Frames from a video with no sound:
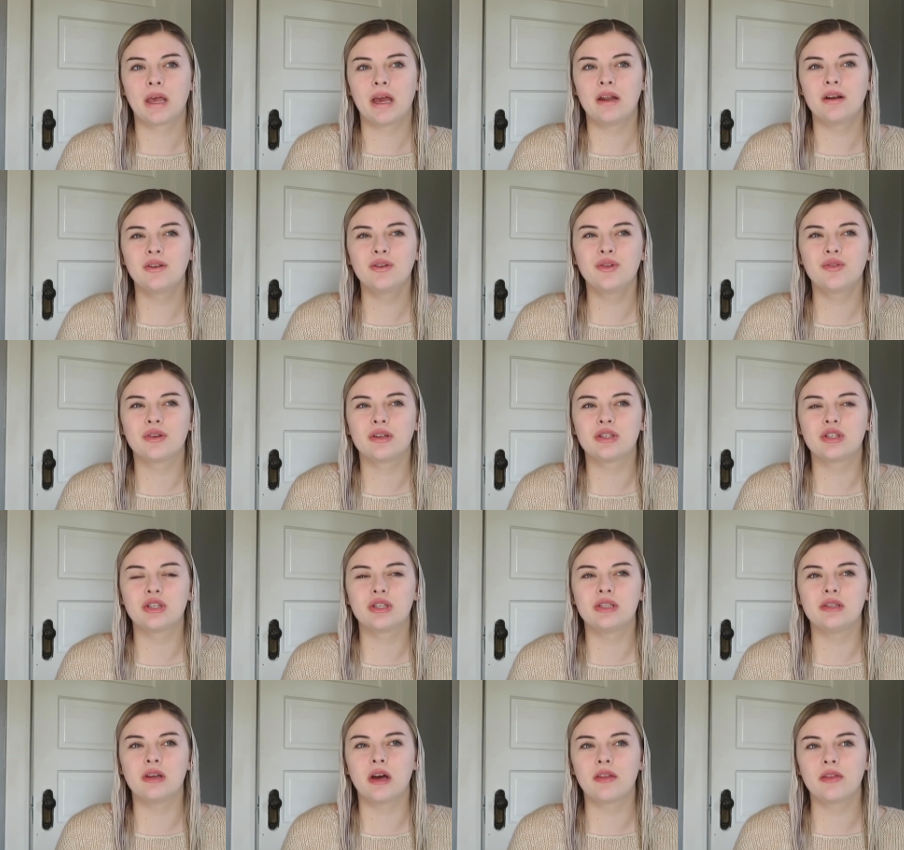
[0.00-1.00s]
I don't know, there's
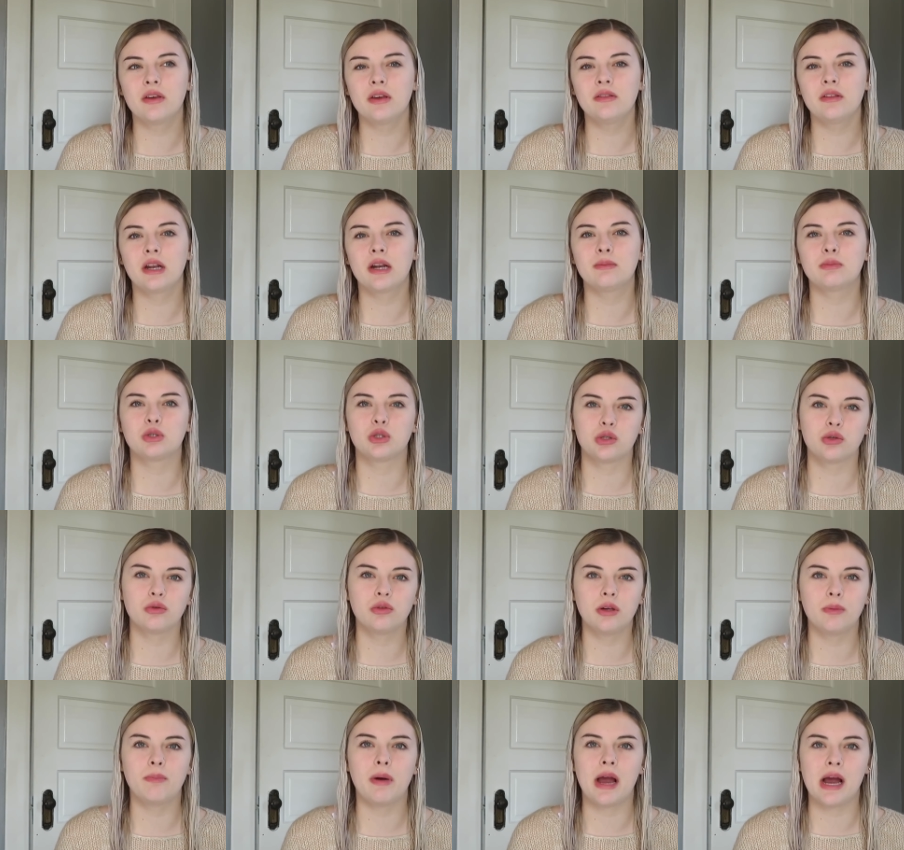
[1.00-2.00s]
just nothing that I'm
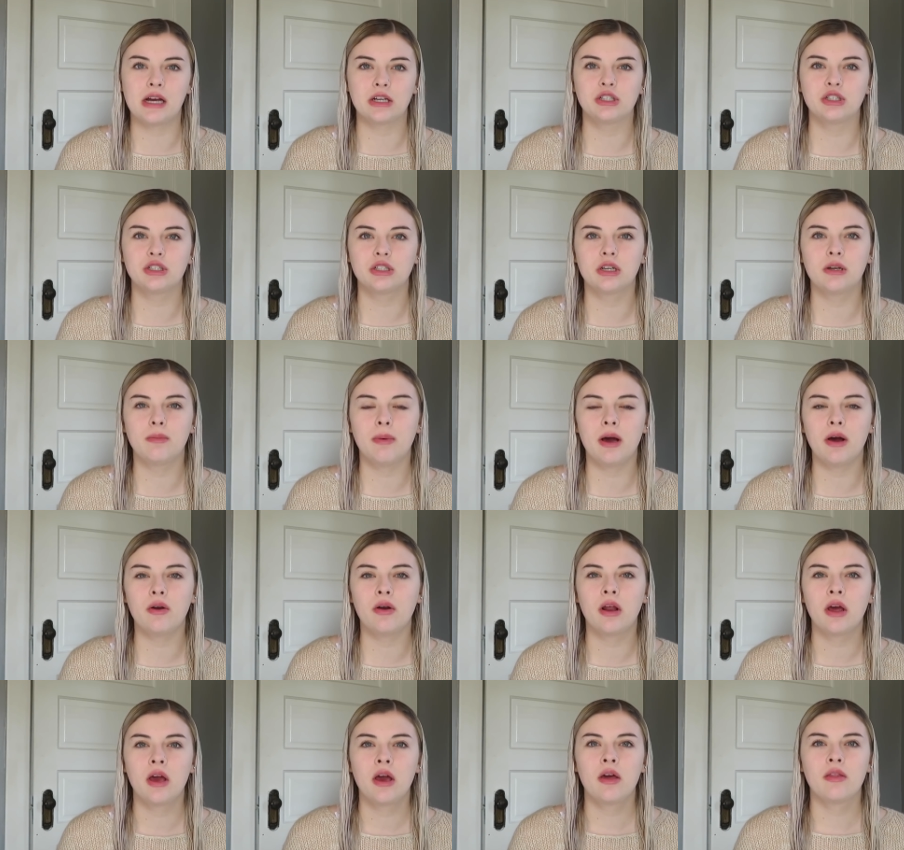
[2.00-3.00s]
truly passionate
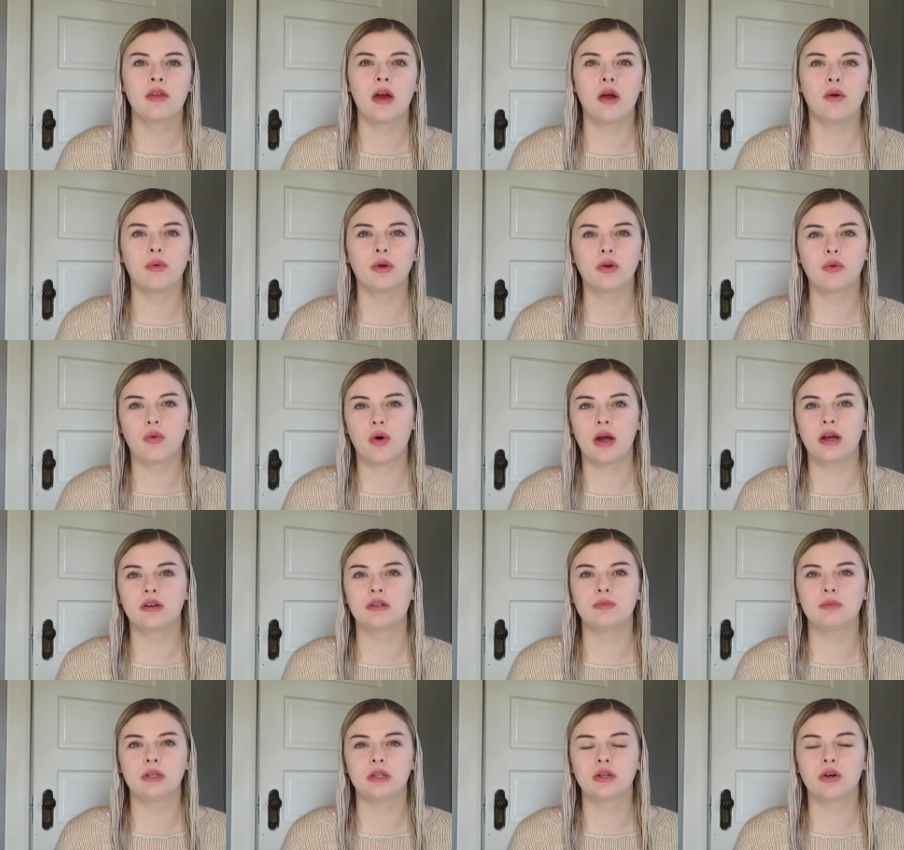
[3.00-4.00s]
about that
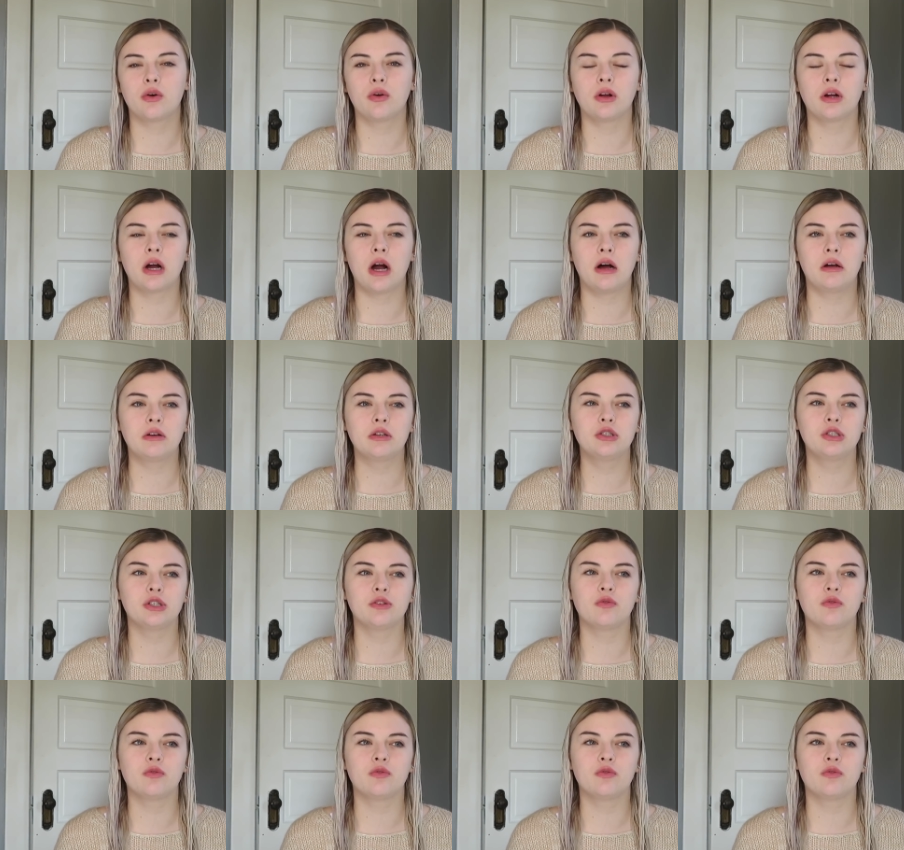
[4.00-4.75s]
requires me to go to college.